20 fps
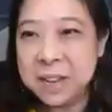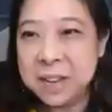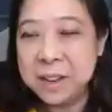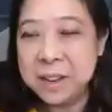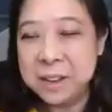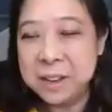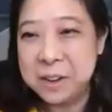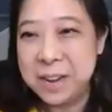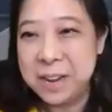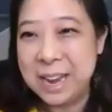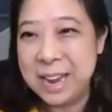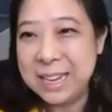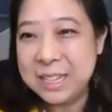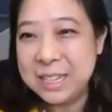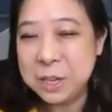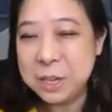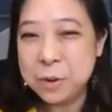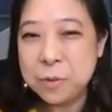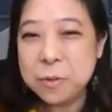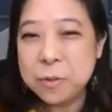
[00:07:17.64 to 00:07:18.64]
Okay,
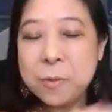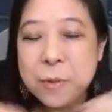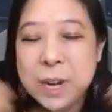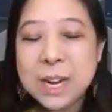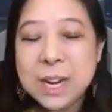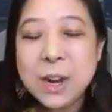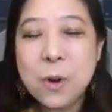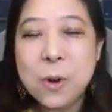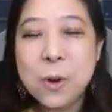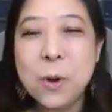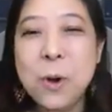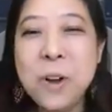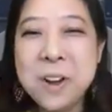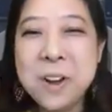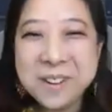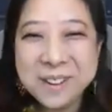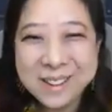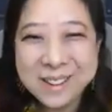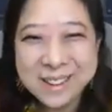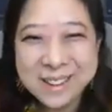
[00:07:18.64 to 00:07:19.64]
so recall
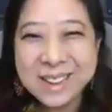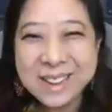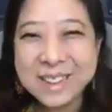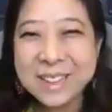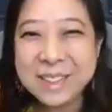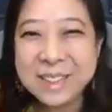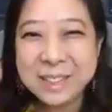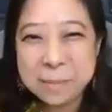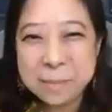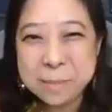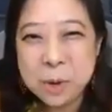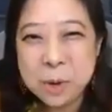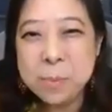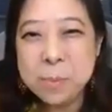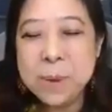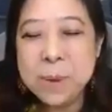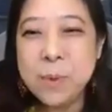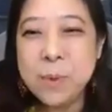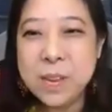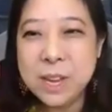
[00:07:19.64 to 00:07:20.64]
the moment
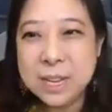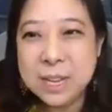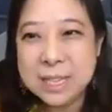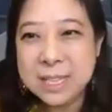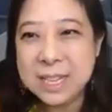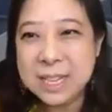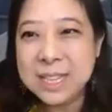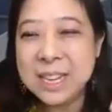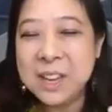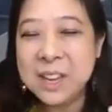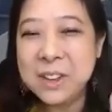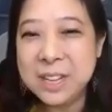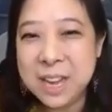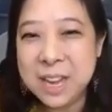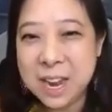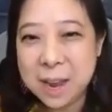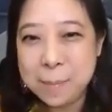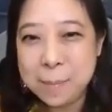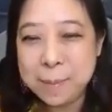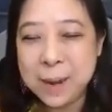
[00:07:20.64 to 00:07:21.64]
when you're sitting on the
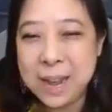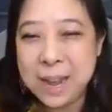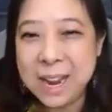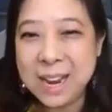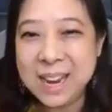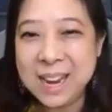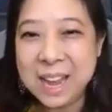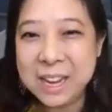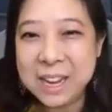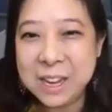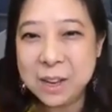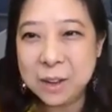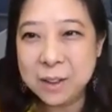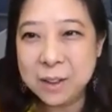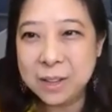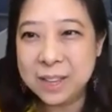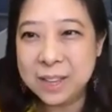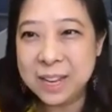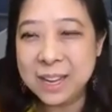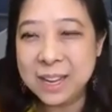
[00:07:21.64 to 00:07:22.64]
airplane and you're
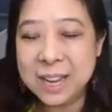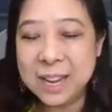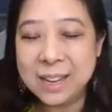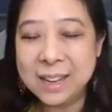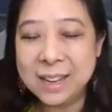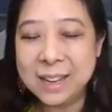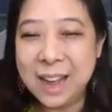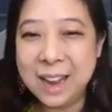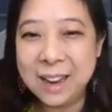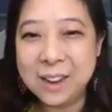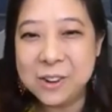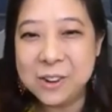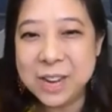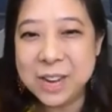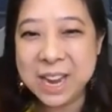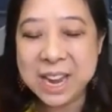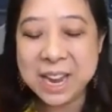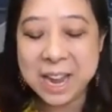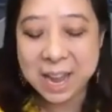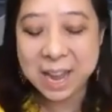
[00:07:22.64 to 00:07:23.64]
thinking that,
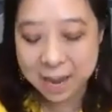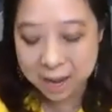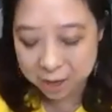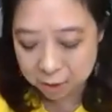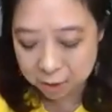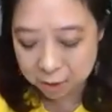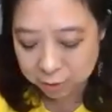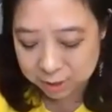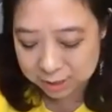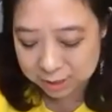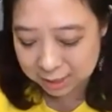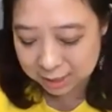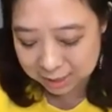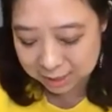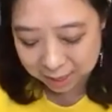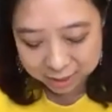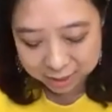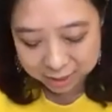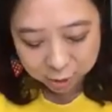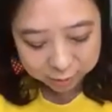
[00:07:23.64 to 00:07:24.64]
okay, air hostess, I
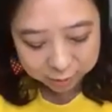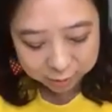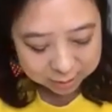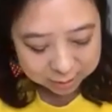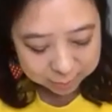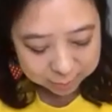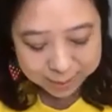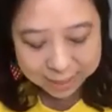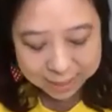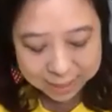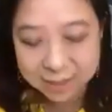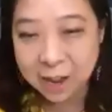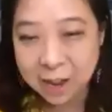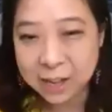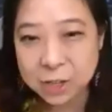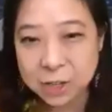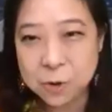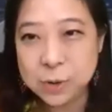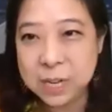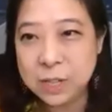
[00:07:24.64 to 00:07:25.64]
know this bit, I
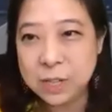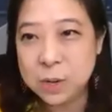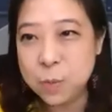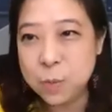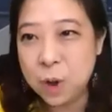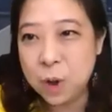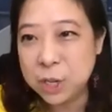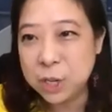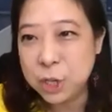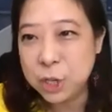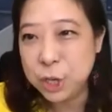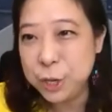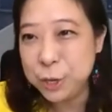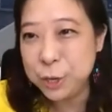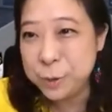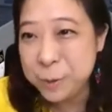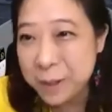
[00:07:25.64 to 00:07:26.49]
don't need to watch you.